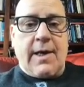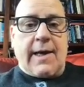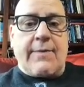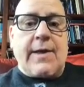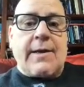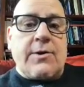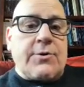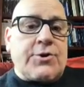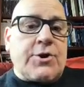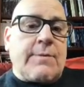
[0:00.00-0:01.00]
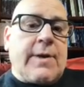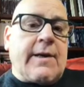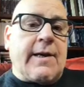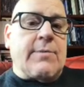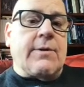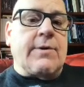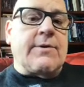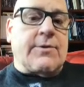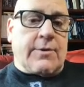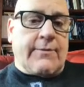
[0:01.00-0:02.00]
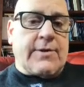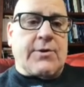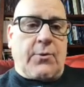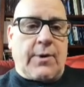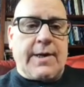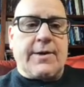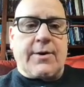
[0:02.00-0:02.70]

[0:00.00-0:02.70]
And that notion became known as service-oriented